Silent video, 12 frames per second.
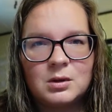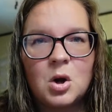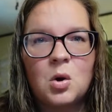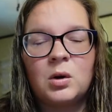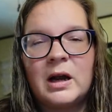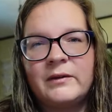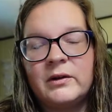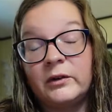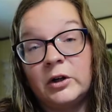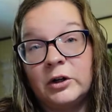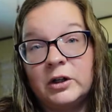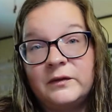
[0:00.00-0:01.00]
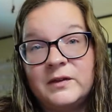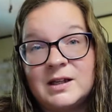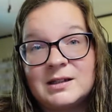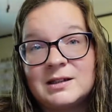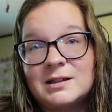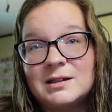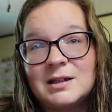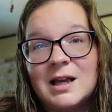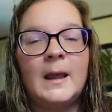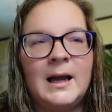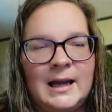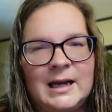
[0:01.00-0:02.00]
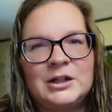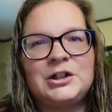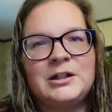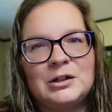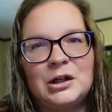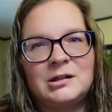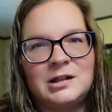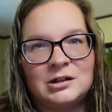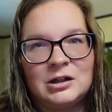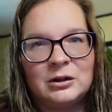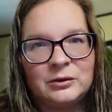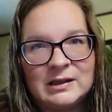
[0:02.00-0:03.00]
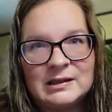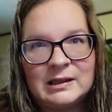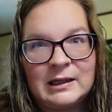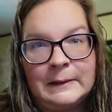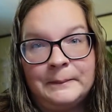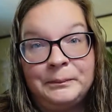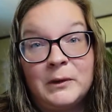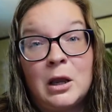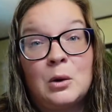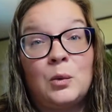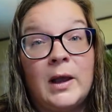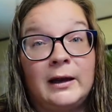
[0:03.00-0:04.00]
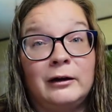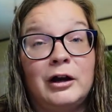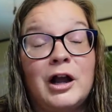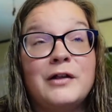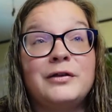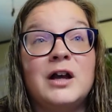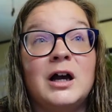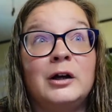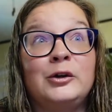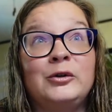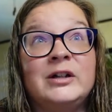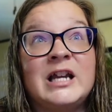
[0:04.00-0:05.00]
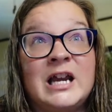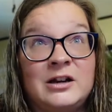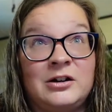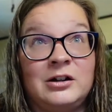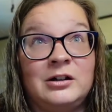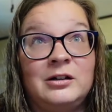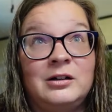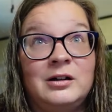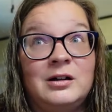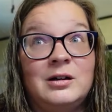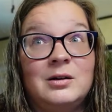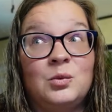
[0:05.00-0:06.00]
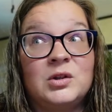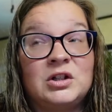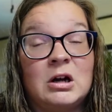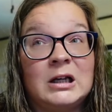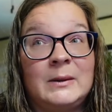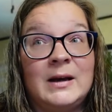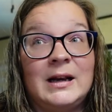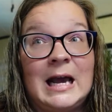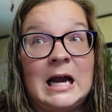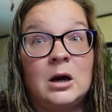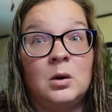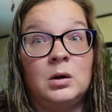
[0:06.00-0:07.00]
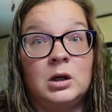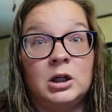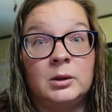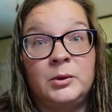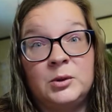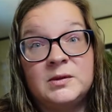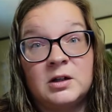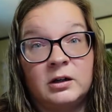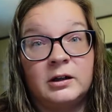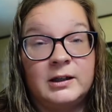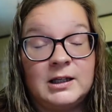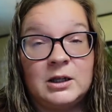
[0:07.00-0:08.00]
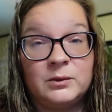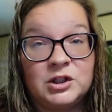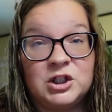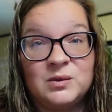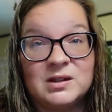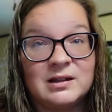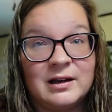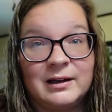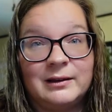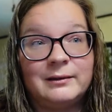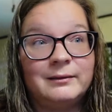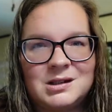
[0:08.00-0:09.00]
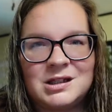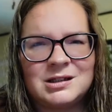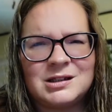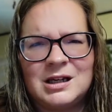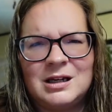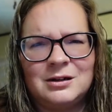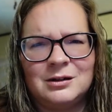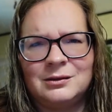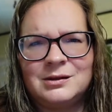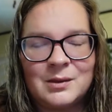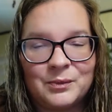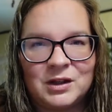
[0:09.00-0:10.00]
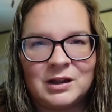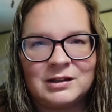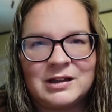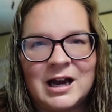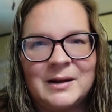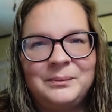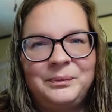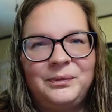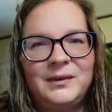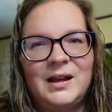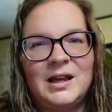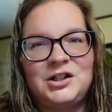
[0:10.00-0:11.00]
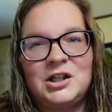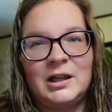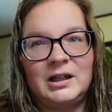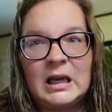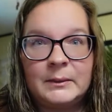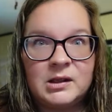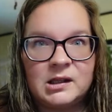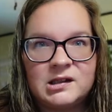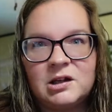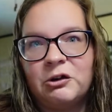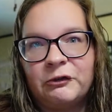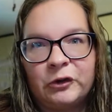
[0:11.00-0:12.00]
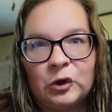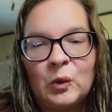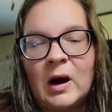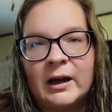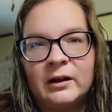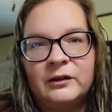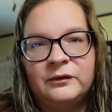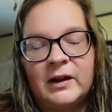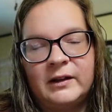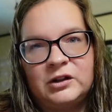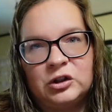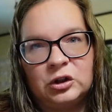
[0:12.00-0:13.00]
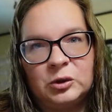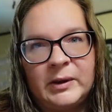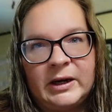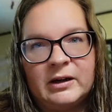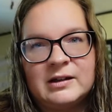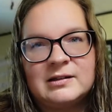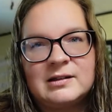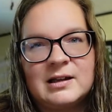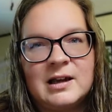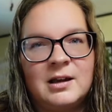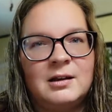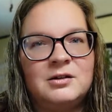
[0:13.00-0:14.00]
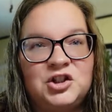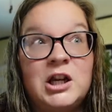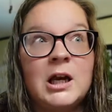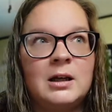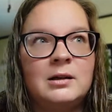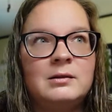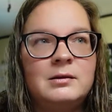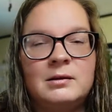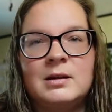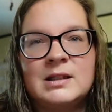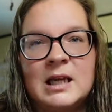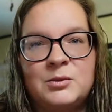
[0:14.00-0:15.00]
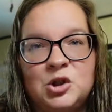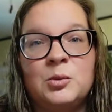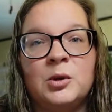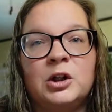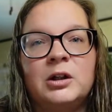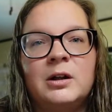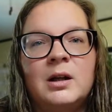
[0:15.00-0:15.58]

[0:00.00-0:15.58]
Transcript: Or have you ever heard of this? I actually saw a TikTok recently where the creator was talking about how her boobs started leaking when she was like 16 or something like that, and she like kept it a secret for a while and finally told her parents, and she had the same tumor.